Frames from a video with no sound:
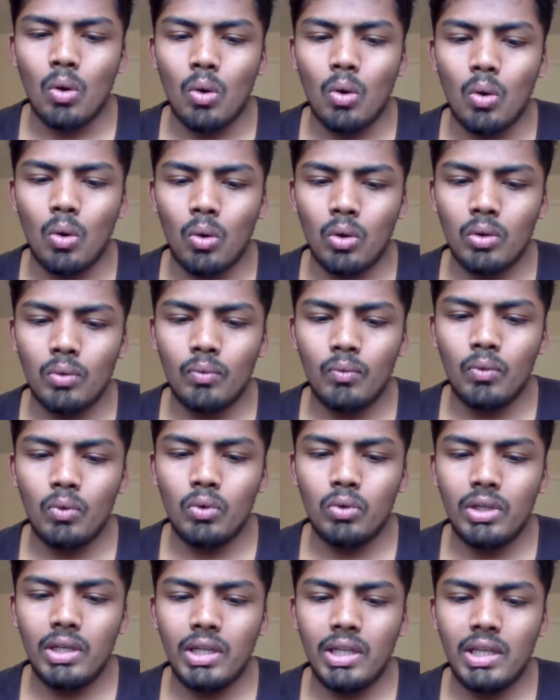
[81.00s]
All
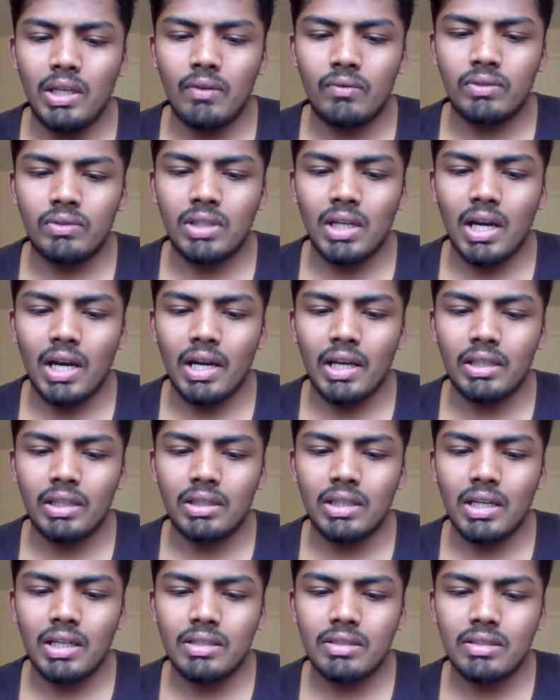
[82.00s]
who leave die.
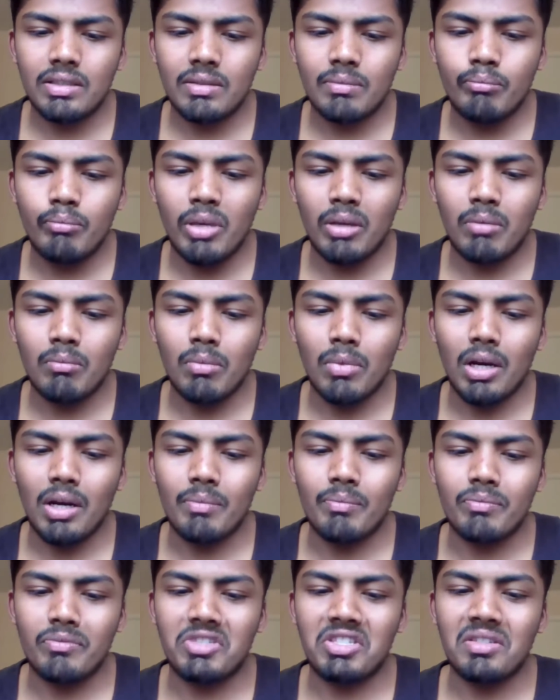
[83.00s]
That's Big
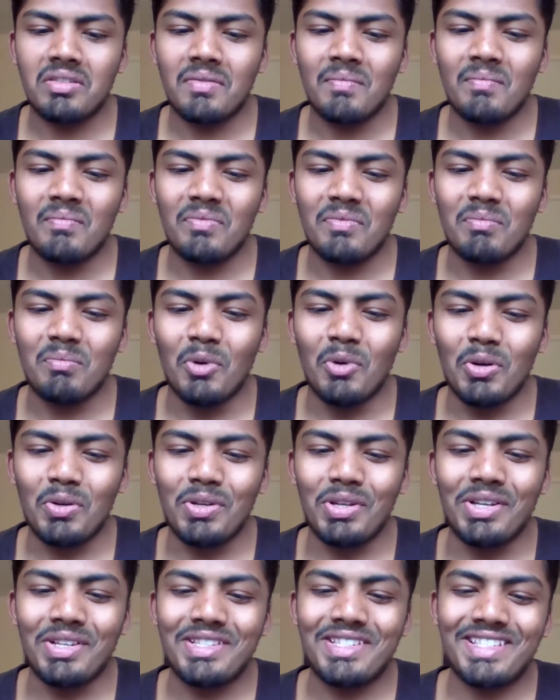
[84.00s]
Mom's
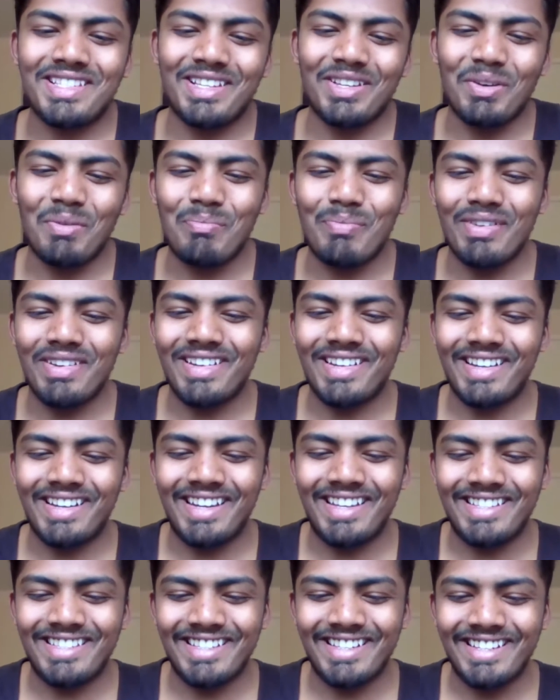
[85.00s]
modus
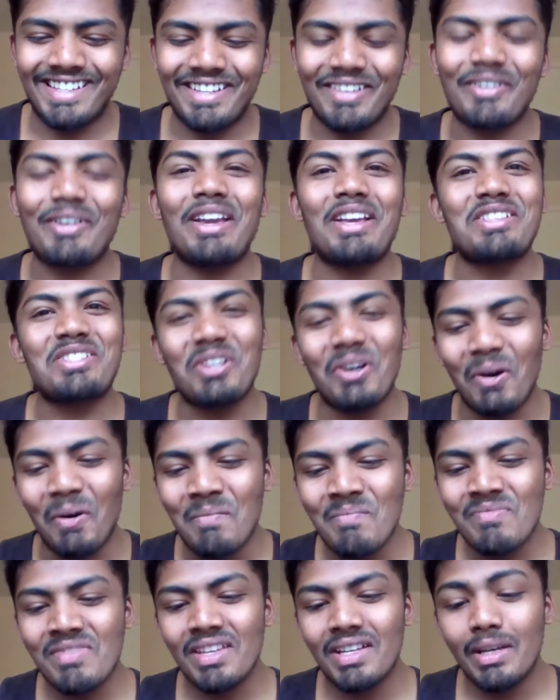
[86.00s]
operandi, isn't it? Okay, so
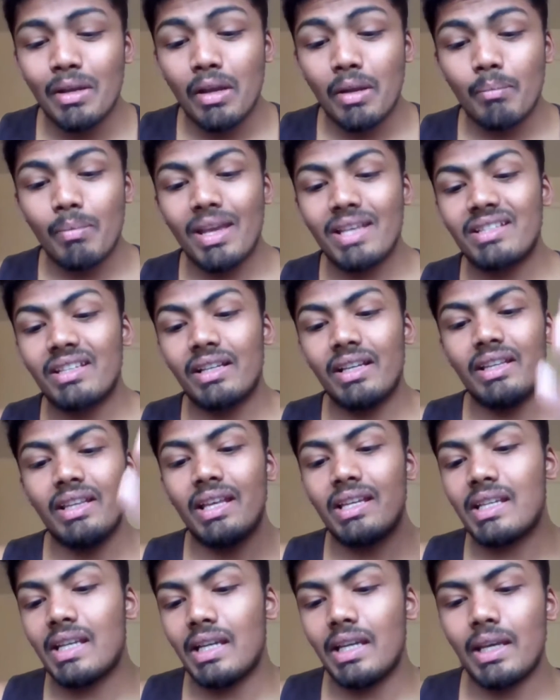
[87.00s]
basically
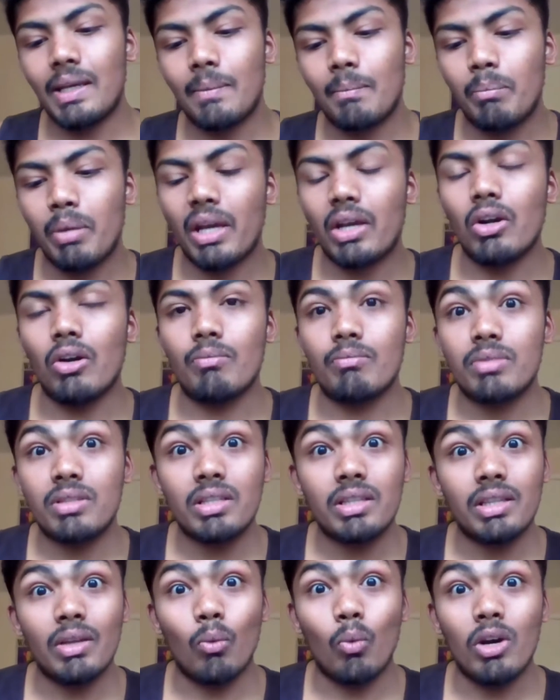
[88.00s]
they're telling
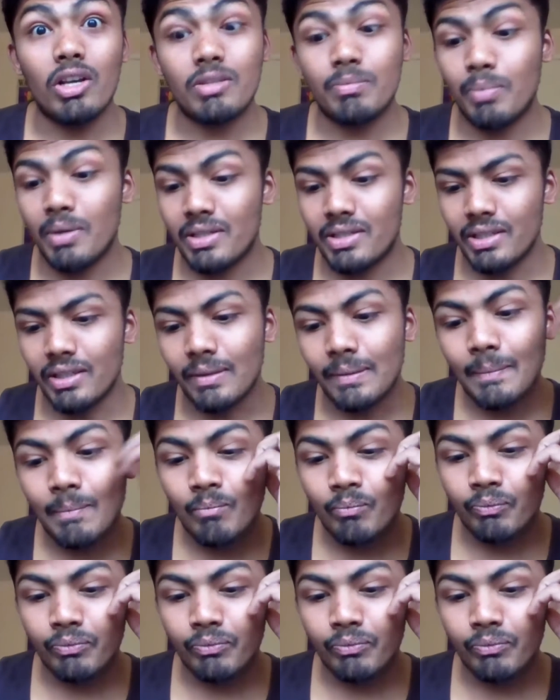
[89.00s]
Peckham's the worst person,